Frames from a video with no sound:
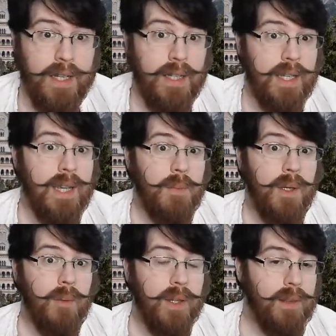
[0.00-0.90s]

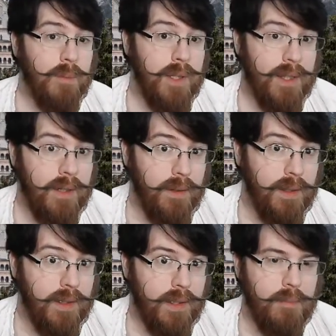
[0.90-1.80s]
keeping with
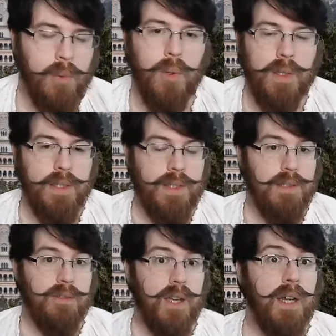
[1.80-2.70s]
our importance
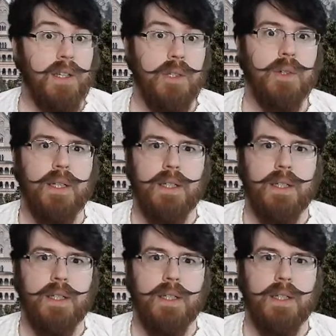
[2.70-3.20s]
of continuity